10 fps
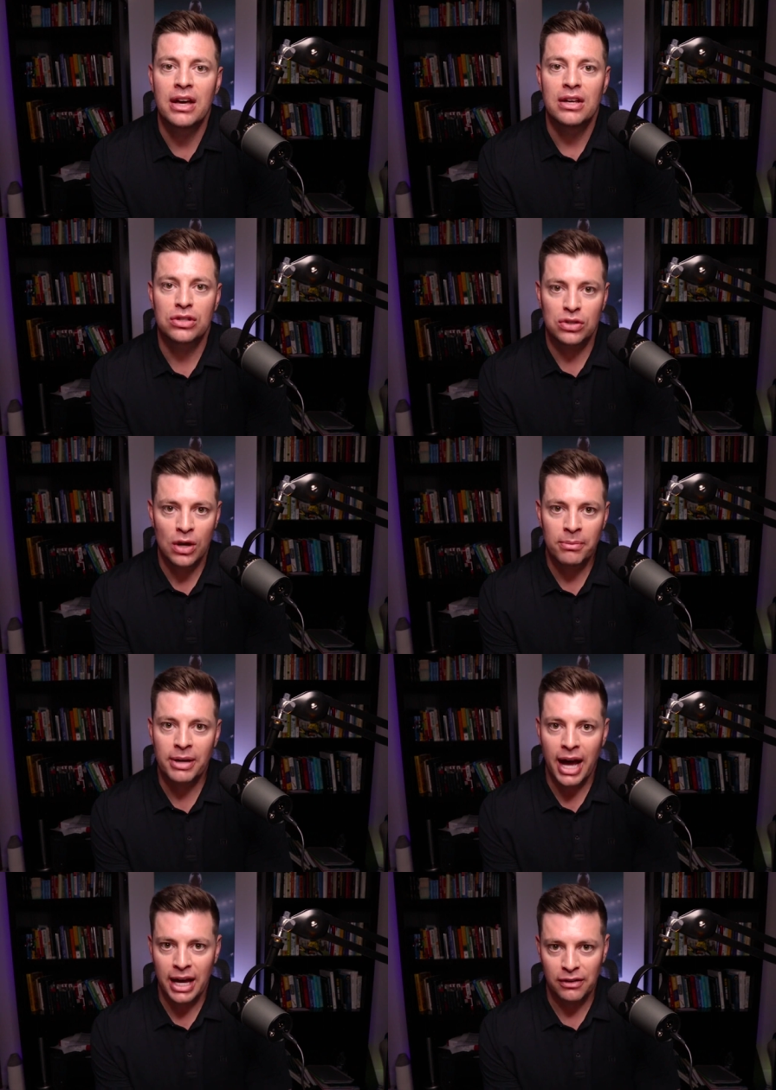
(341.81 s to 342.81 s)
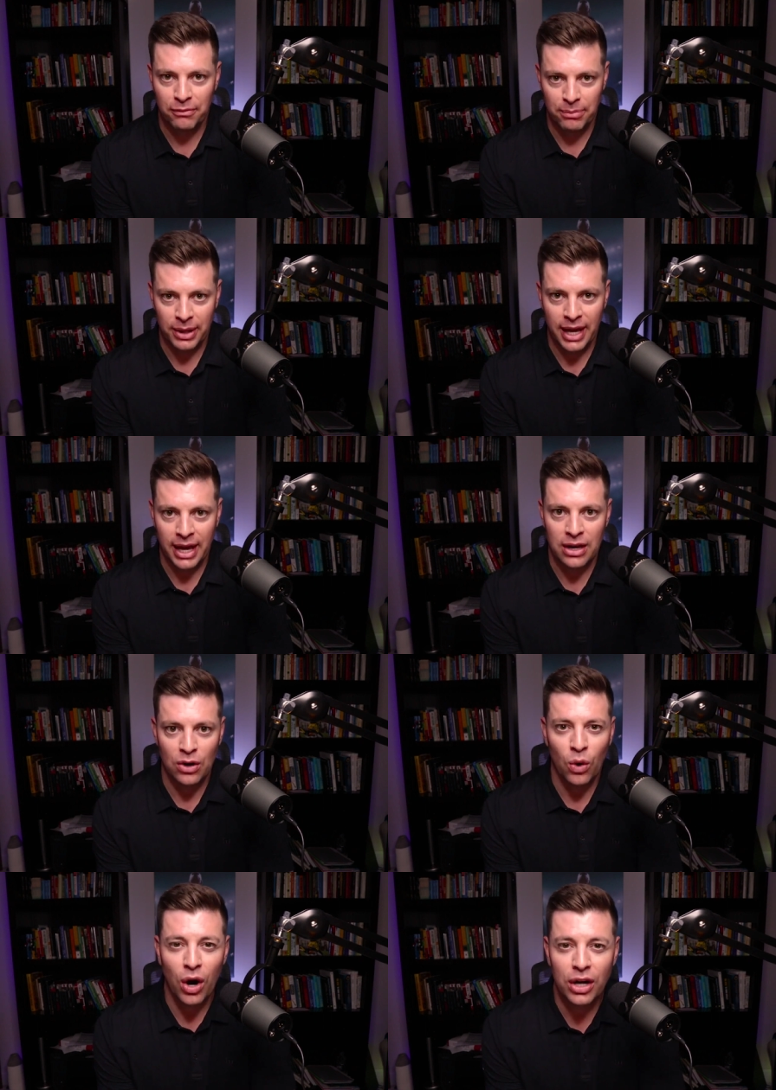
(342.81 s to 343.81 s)
some kind of plan
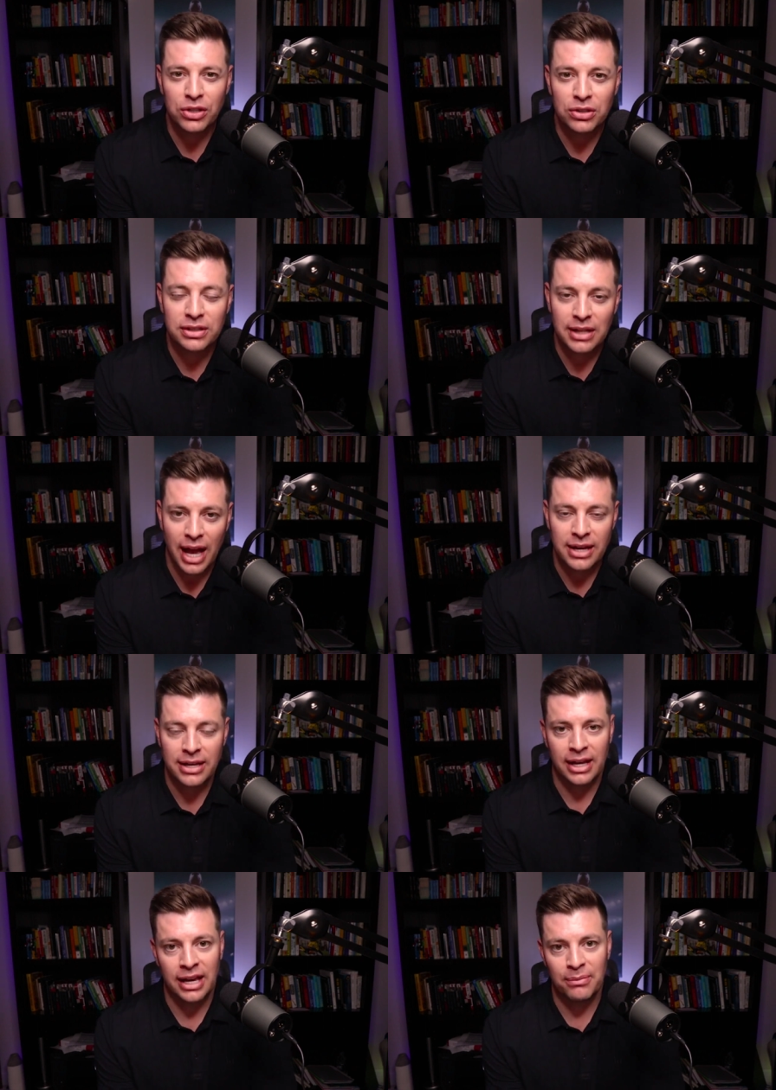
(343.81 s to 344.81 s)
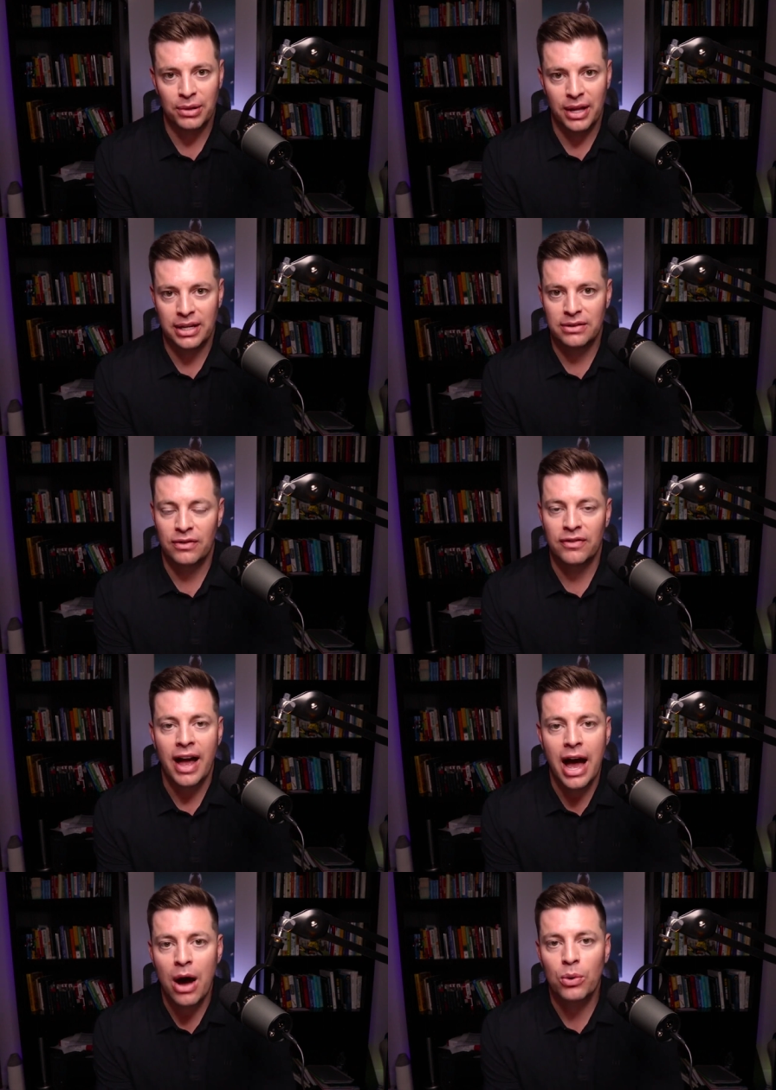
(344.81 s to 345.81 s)
or understanding in place of
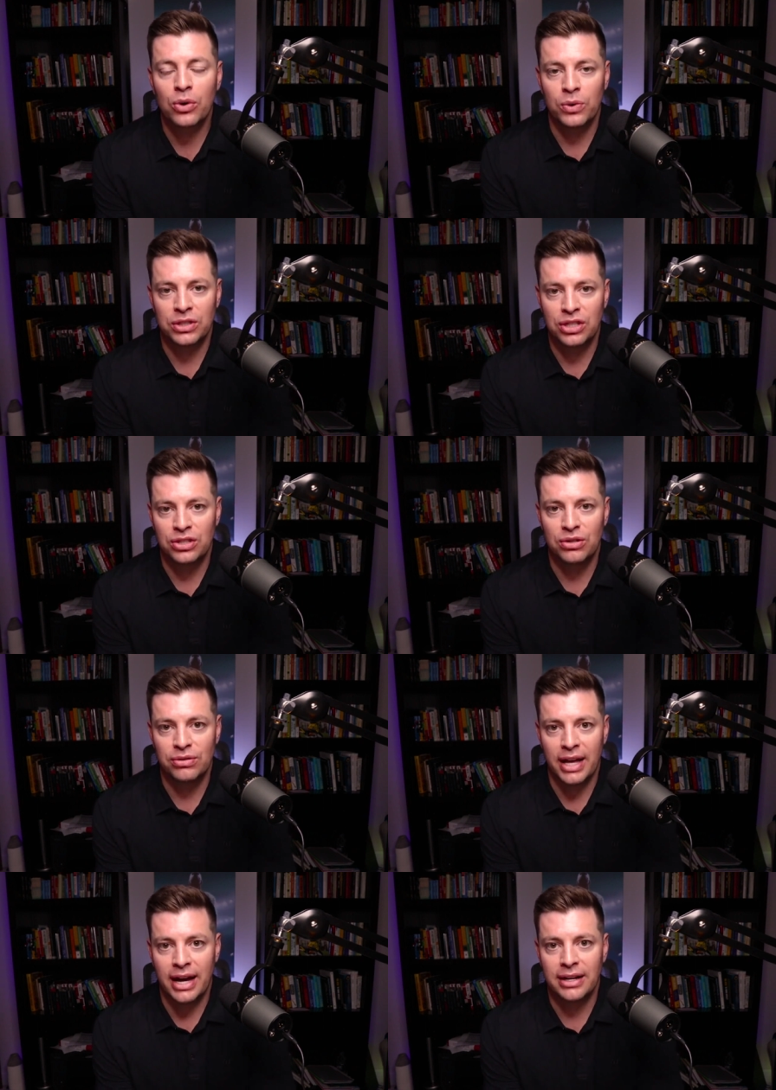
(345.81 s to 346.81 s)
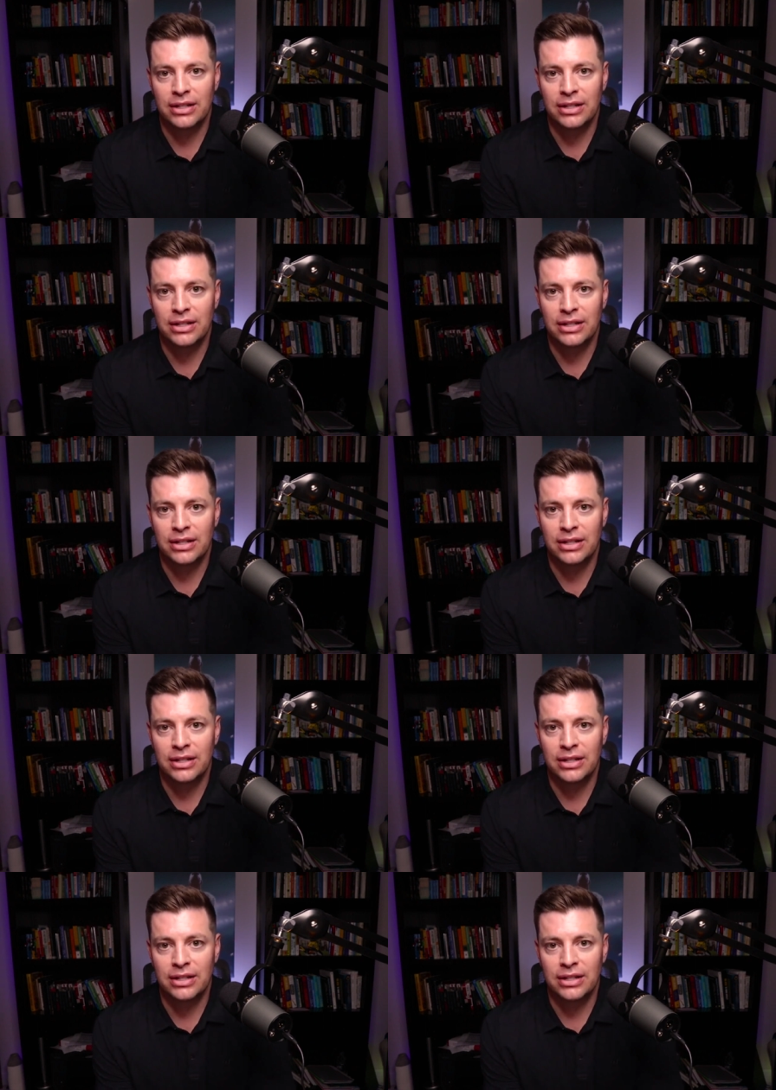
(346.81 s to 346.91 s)
how we're going to do that. And